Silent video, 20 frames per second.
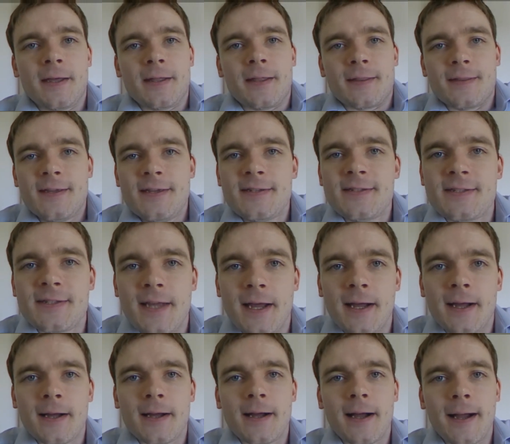These
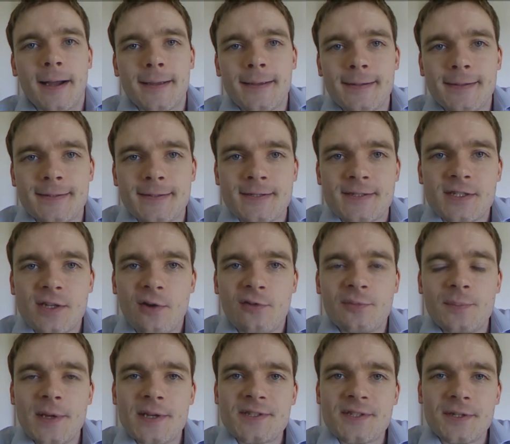are islands of
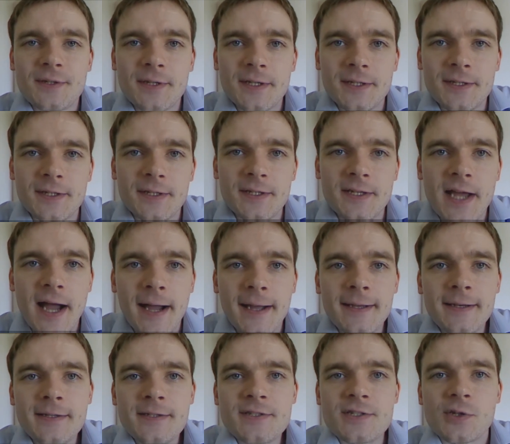masculinity,
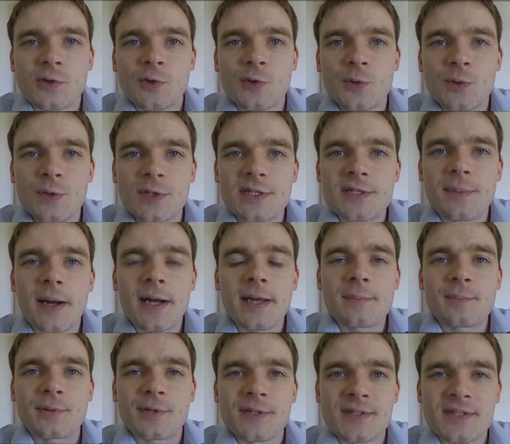islands ruled by
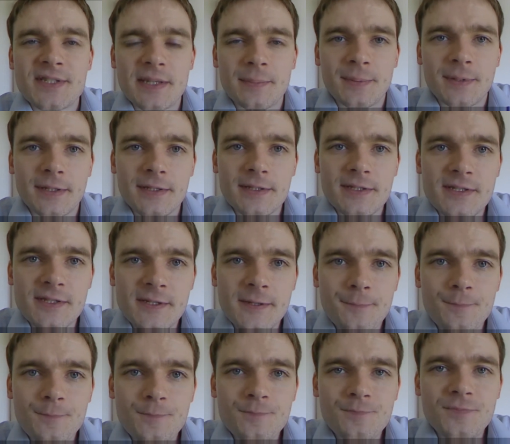principles.
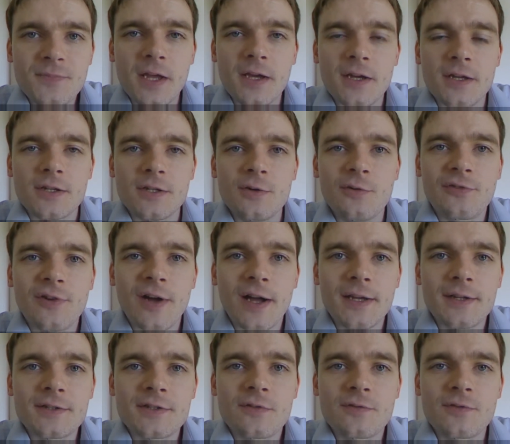You
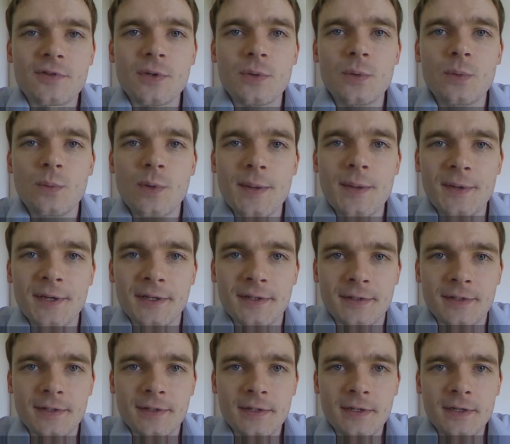find few
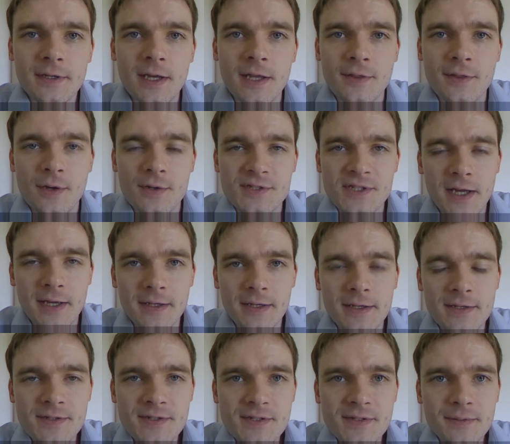women in those
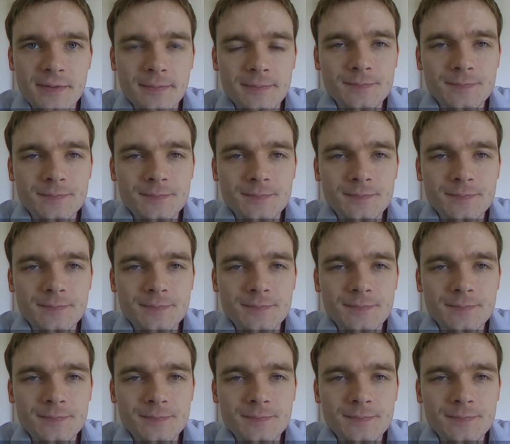islands.